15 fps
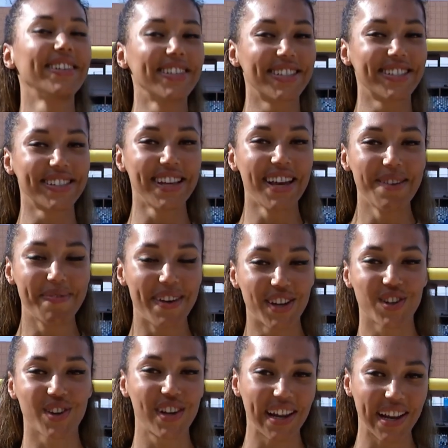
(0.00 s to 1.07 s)
just make
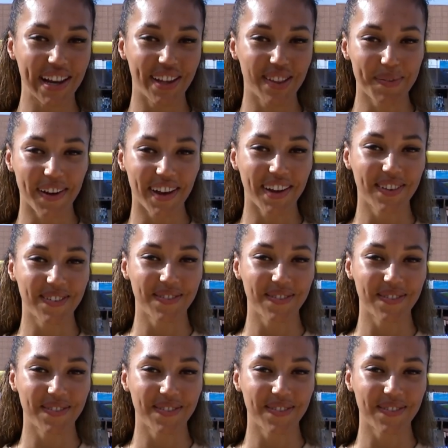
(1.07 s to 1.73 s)
sure you clear the bar.